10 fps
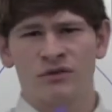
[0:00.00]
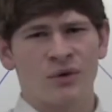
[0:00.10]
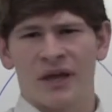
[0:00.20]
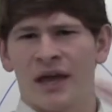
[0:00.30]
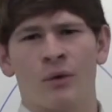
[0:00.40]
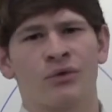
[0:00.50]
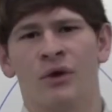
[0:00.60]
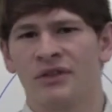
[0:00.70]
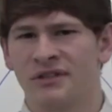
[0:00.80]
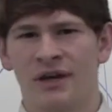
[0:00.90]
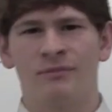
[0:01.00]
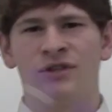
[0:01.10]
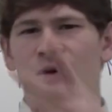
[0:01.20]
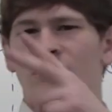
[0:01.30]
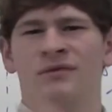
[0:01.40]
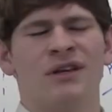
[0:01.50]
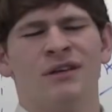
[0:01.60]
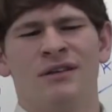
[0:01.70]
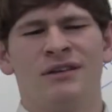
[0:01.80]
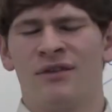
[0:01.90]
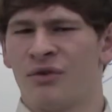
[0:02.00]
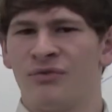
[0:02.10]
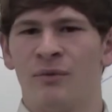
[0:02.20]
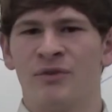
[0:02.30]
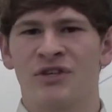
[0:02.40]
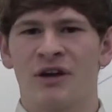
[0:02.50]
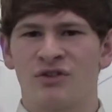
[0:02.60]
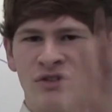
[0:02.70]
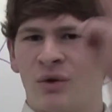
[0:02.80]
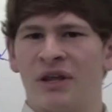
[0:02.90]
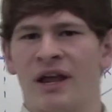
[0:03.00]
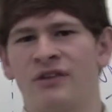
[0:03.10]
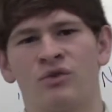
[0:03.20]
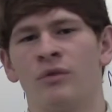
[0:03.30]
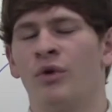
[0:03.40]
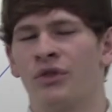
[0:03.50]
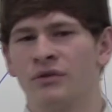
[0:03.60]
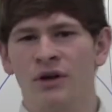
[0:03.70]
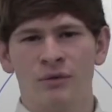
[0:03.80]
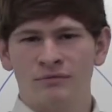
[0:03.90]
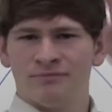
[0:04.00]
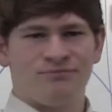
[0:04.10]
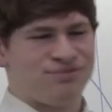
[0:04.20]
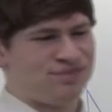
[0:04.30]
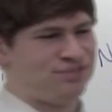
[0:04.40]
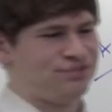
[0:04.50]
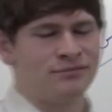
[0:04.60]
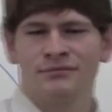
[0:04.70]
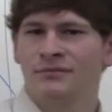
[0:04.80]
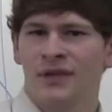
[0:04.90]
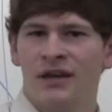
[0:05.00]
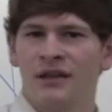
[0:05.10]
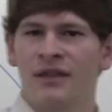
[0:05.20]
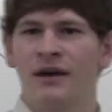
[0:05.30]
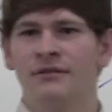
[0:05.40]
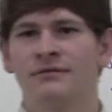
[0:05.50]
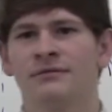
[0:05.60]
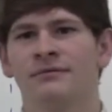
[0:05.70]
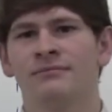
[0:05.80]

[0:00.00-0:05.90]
Don't hang out with her all the time. Don't give her foot massages. Don't eat ice cream with her. Don't any of that.